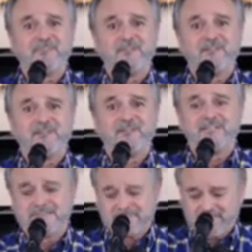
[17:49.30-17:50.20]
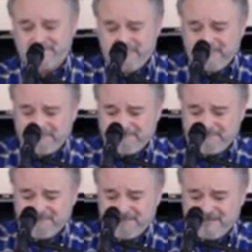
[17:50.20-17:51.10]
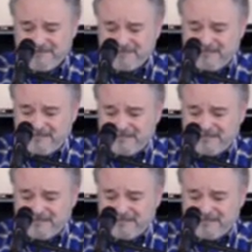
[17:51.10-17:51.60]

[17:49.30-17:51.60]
Nobody speaks.